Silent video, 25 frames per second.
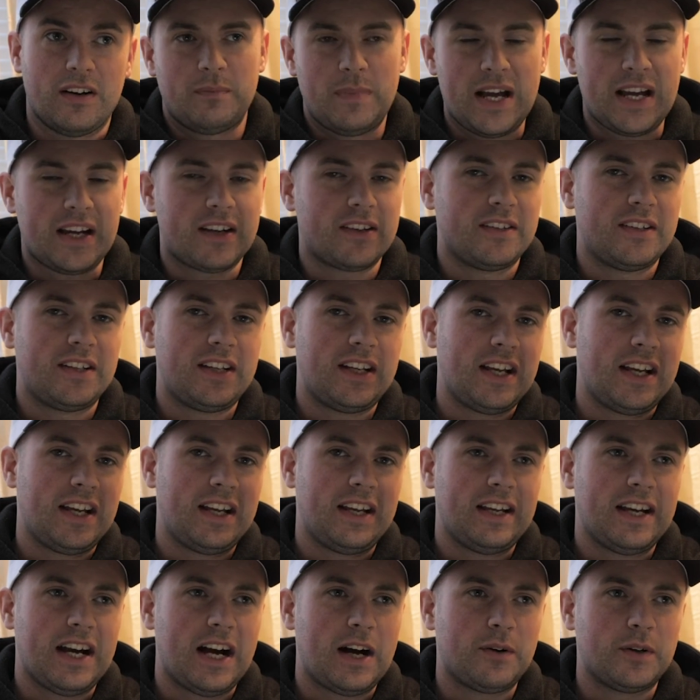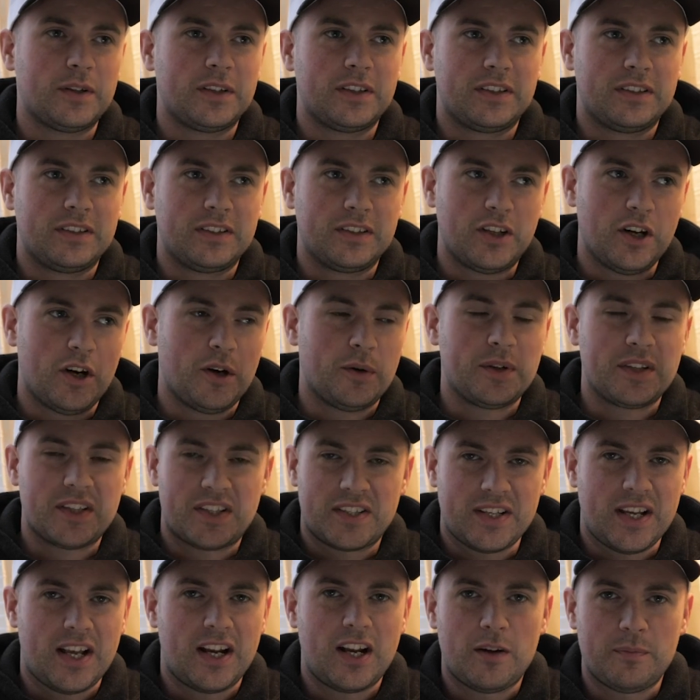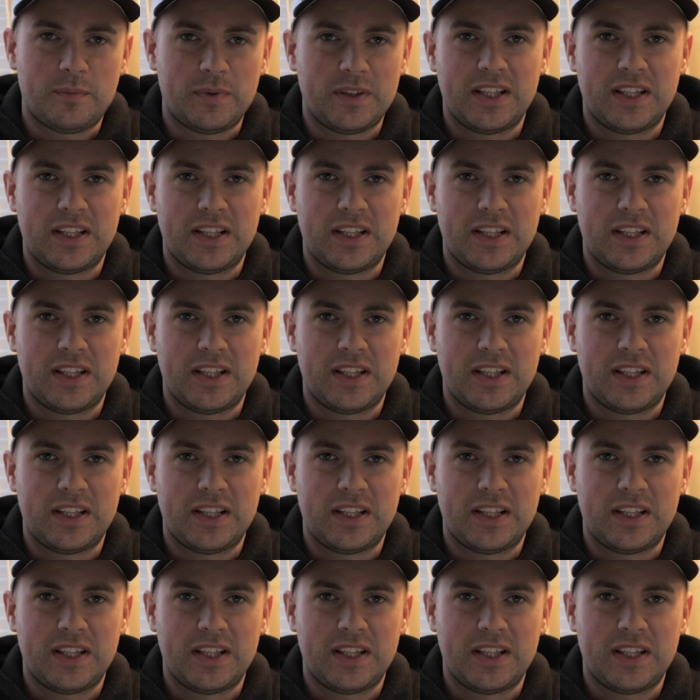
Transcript: Back in the day, I would go and set up